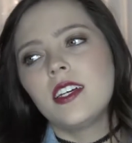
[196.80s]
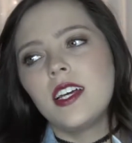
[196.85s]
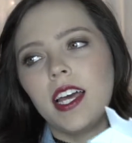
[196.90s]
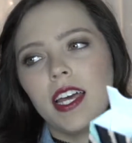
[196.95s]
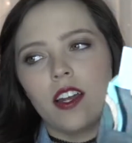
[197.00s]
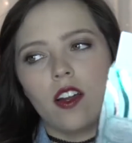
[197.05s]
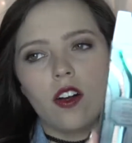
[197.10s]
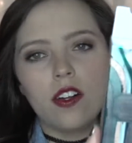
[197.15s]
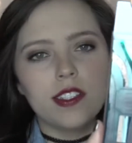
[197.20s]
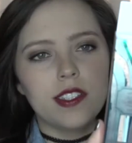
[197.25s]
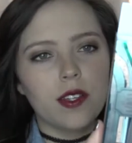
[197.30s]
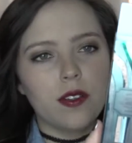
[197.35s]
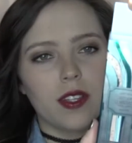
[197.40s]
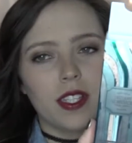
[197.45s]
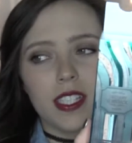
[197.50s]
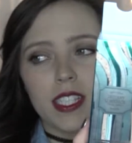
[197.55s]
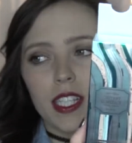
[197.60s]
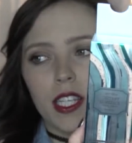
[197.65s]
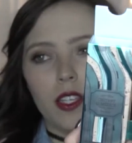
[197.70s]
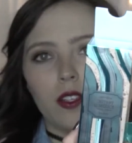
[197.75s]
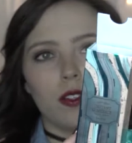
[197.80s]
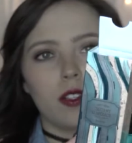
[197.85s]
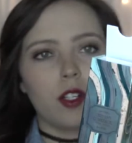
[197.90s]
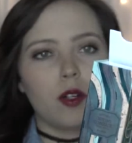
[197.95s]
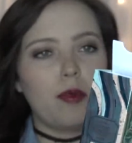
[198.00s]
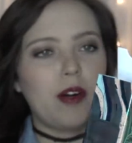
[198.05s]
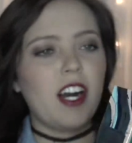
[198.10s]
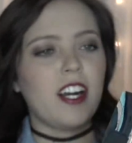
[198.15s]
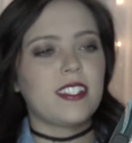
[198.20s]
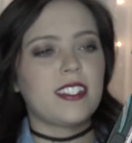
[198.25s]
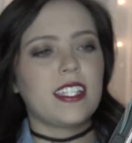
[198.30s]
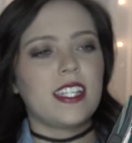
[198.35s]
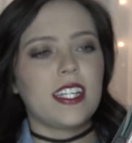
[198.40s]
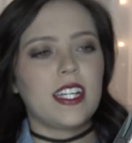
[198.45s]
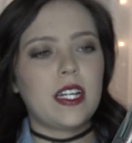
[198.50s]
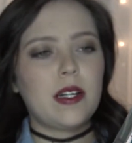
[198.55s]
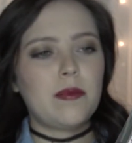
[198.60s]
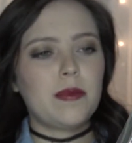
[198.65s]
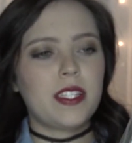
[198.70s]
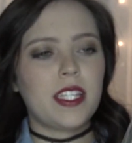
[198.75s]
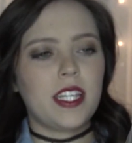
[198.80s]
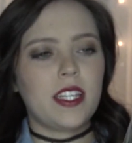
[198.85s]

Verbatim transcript: And also this cute little box that it comes